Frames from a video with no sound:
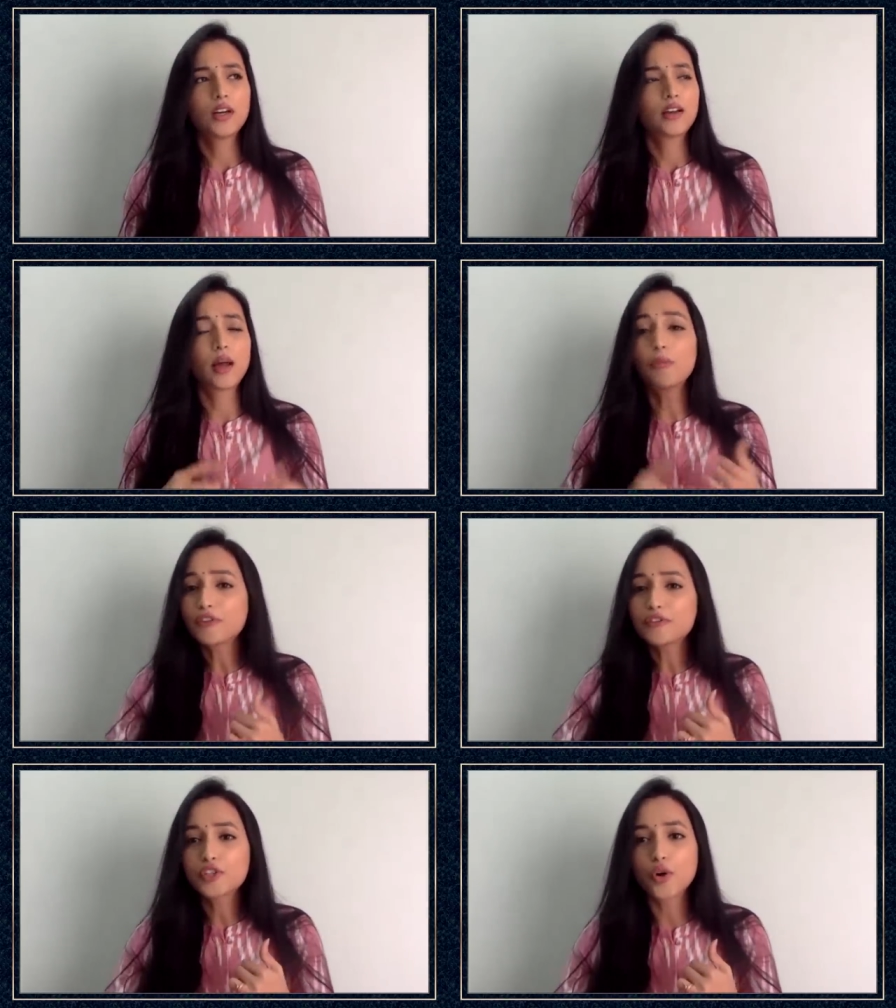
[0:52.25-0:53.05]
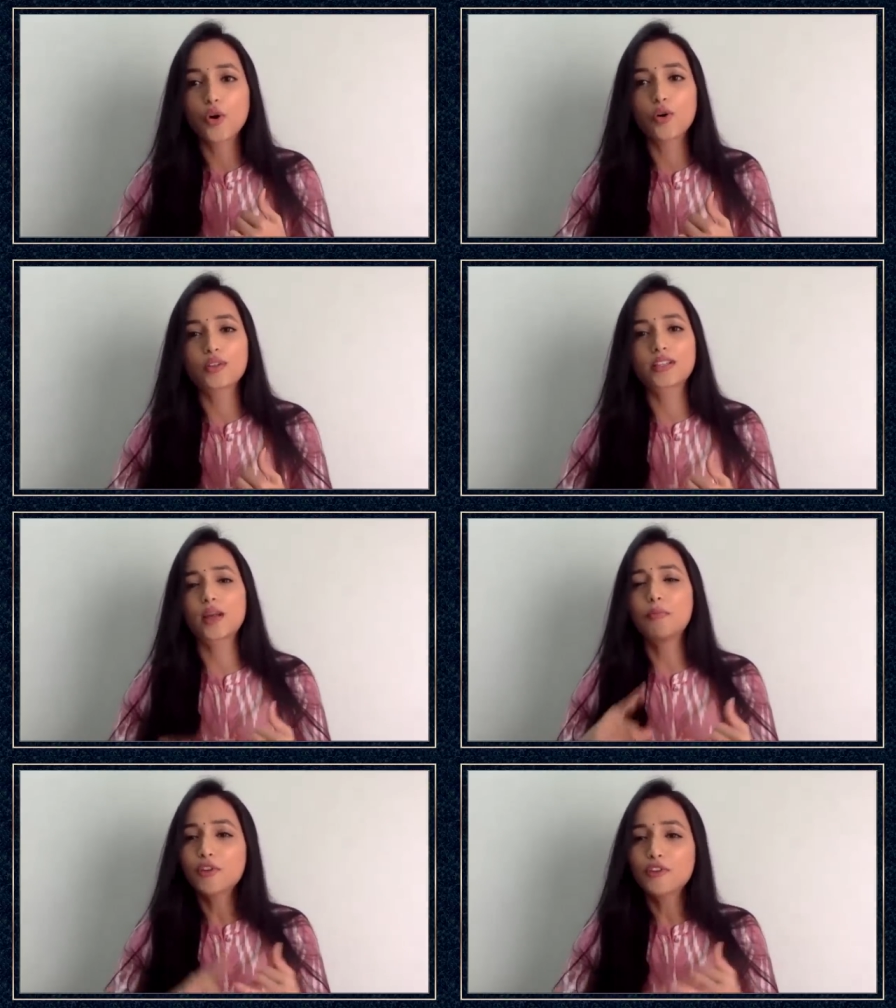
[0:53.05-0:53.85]
number of shows and
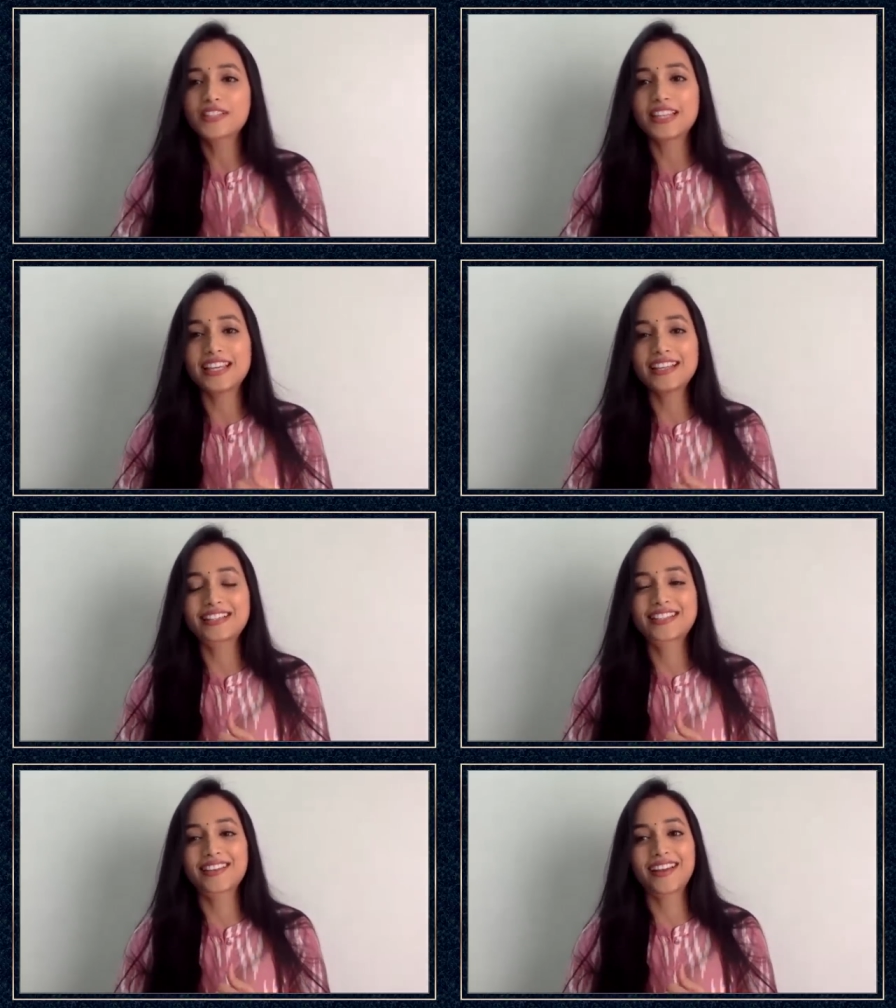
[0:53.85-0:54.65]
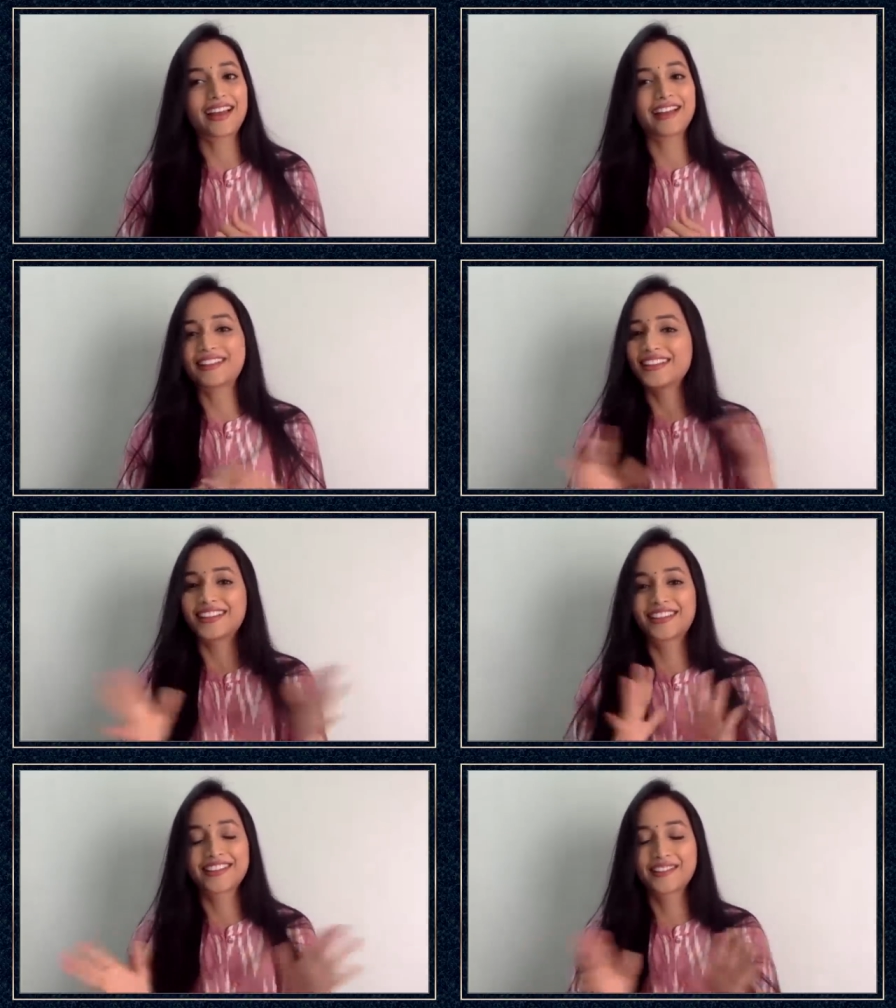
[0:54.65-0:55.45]
number of seats. And I
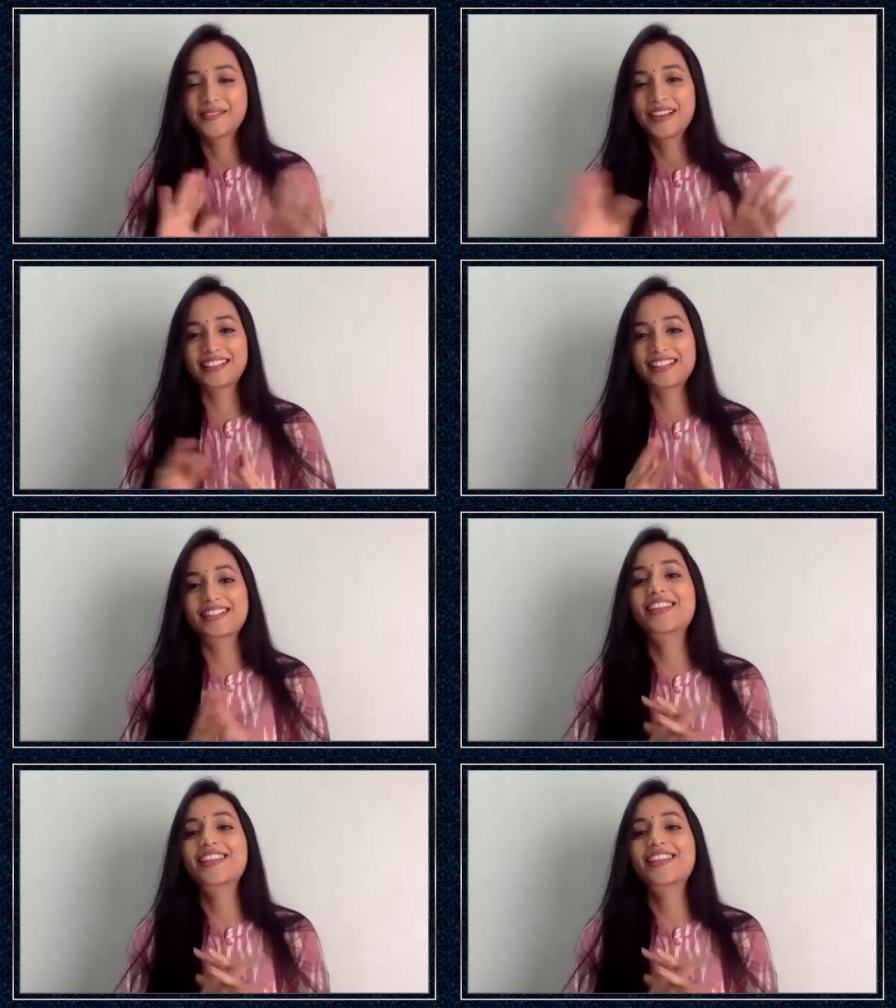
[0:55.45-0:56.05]
think it, it's